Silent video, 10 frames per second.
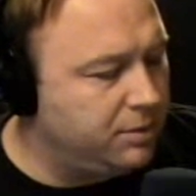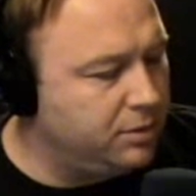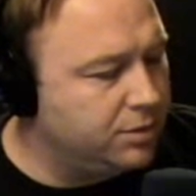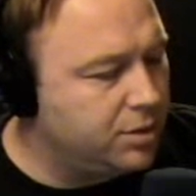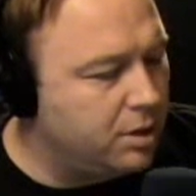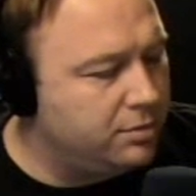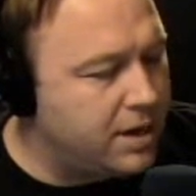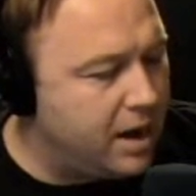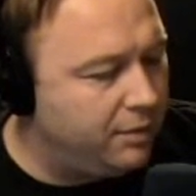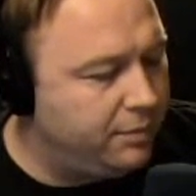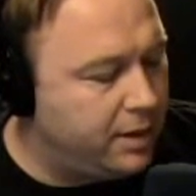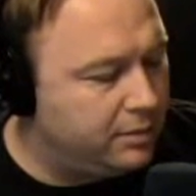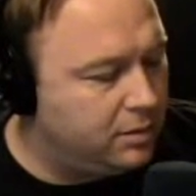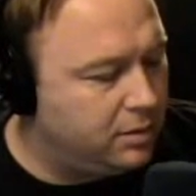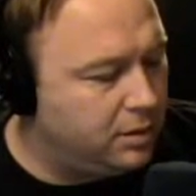I mean, there's no doubt
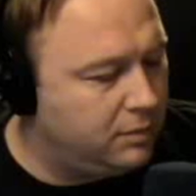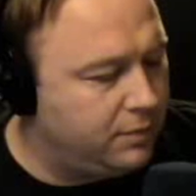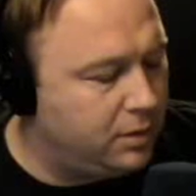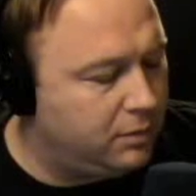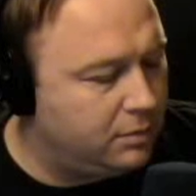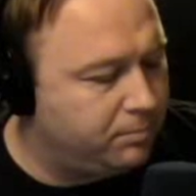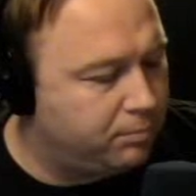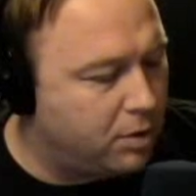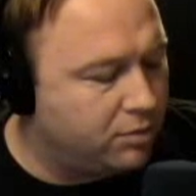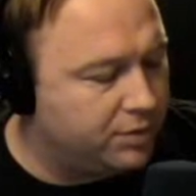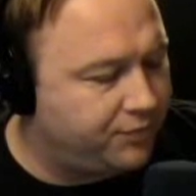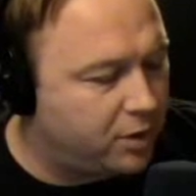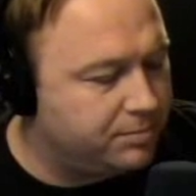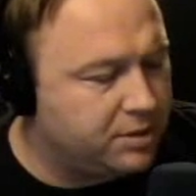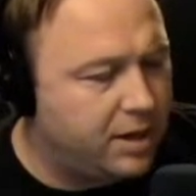that the brokerage
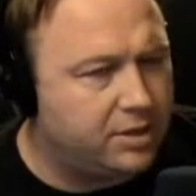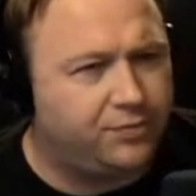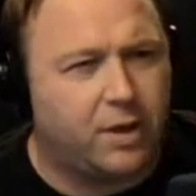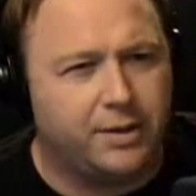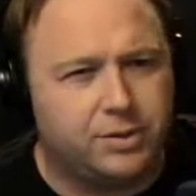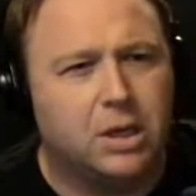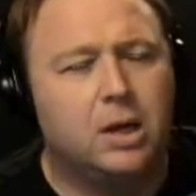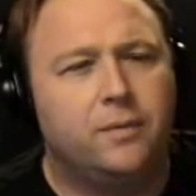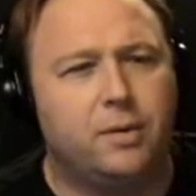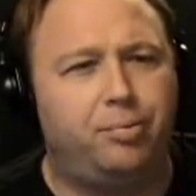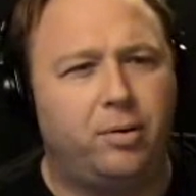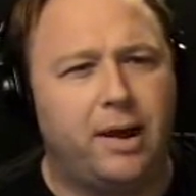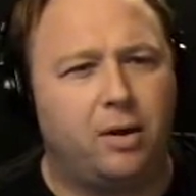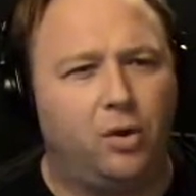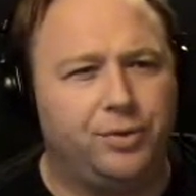firms and hedge funds that put
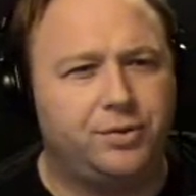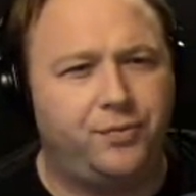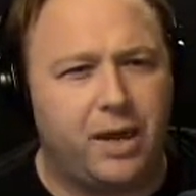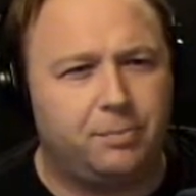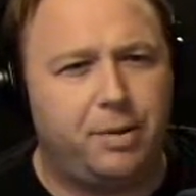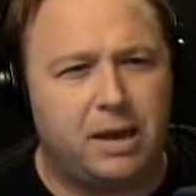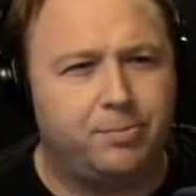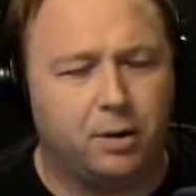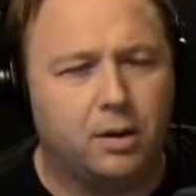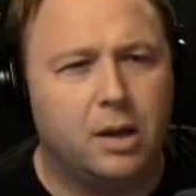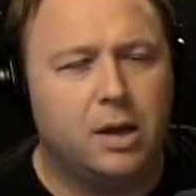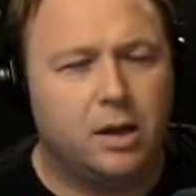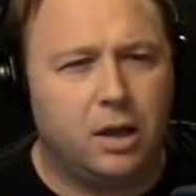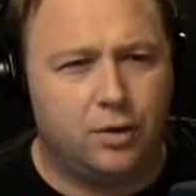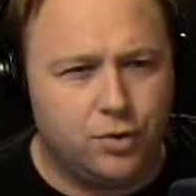out all this fake paper
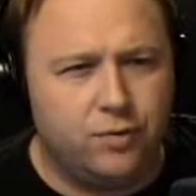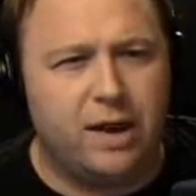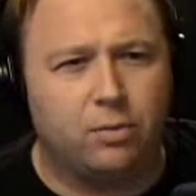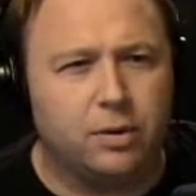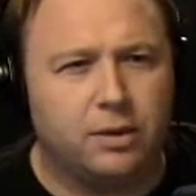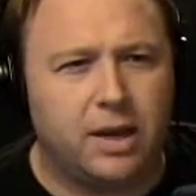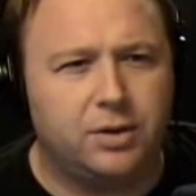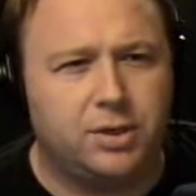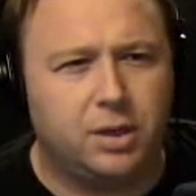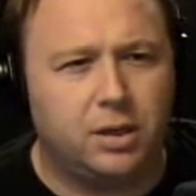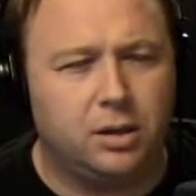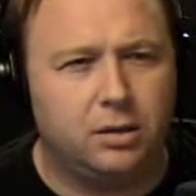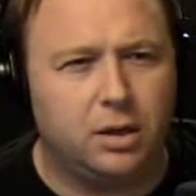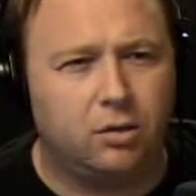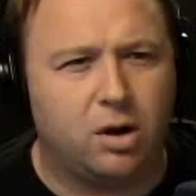knew they were engaging
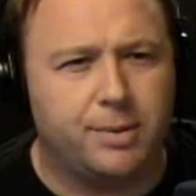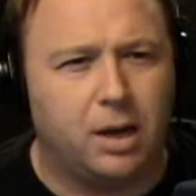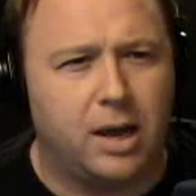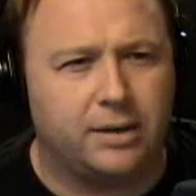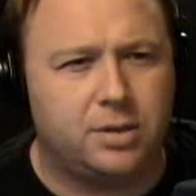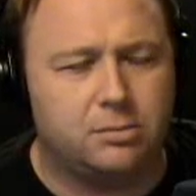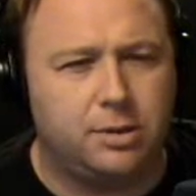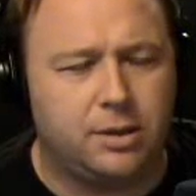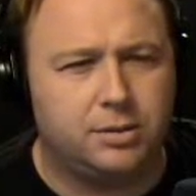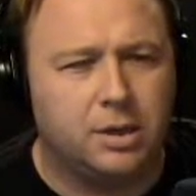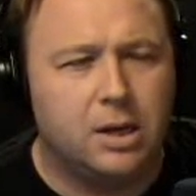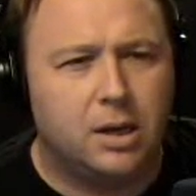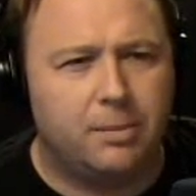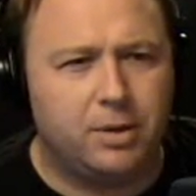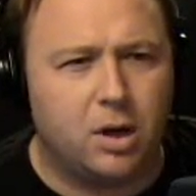in criminal activities.
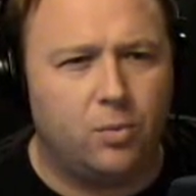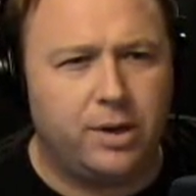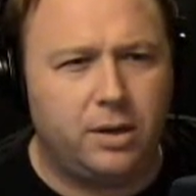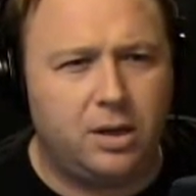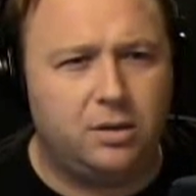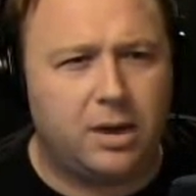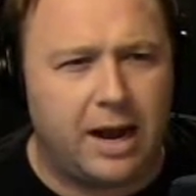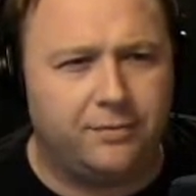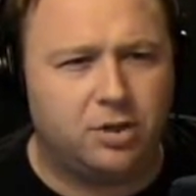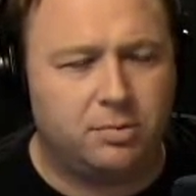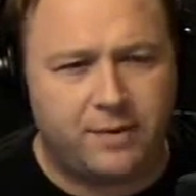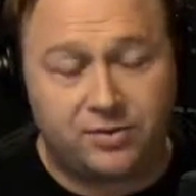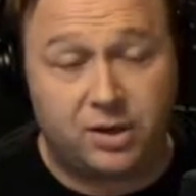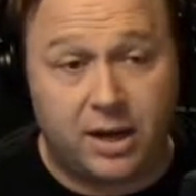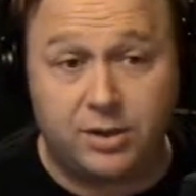I mean, don't we need to have some
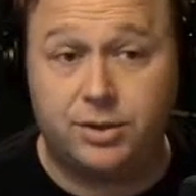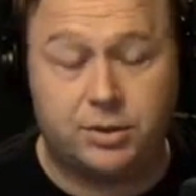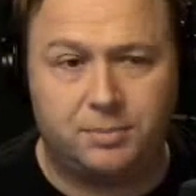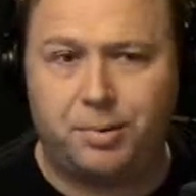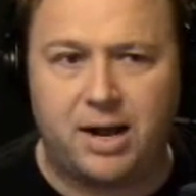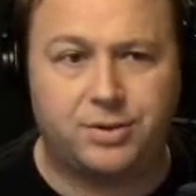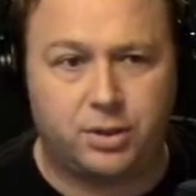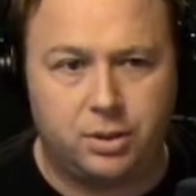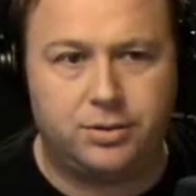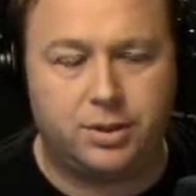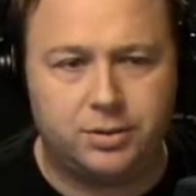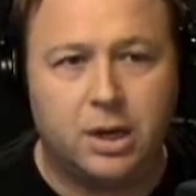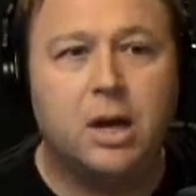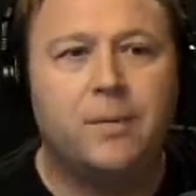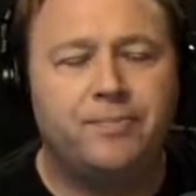investigations and then prosecutions
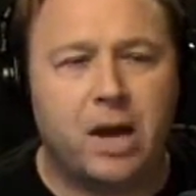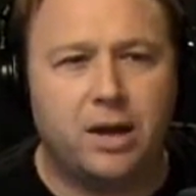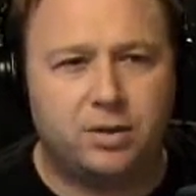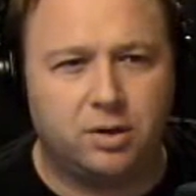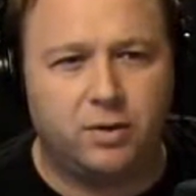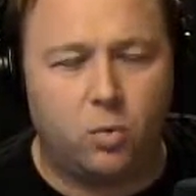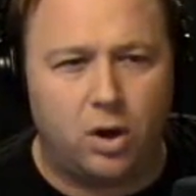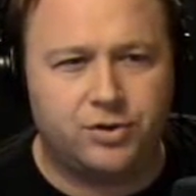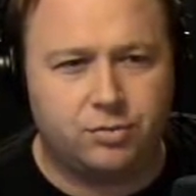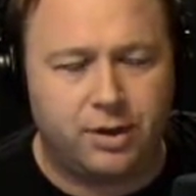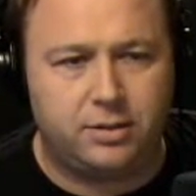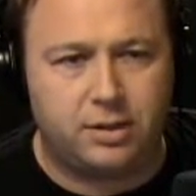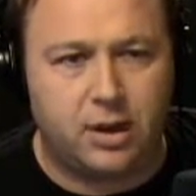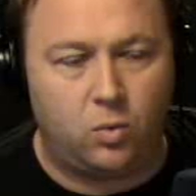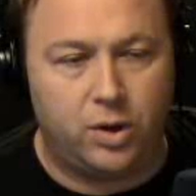so that Wall Street
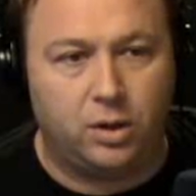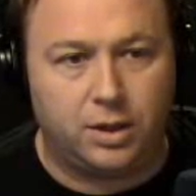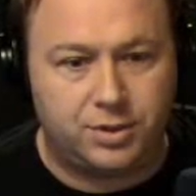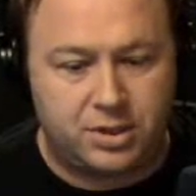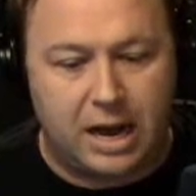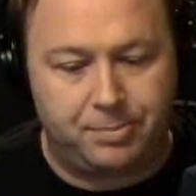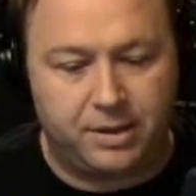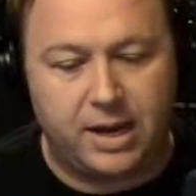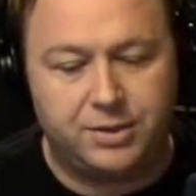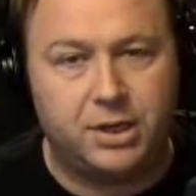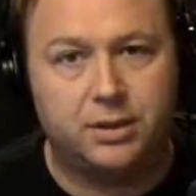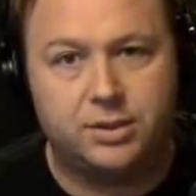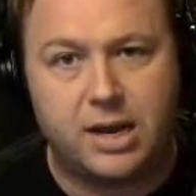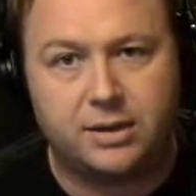will stop engaging in these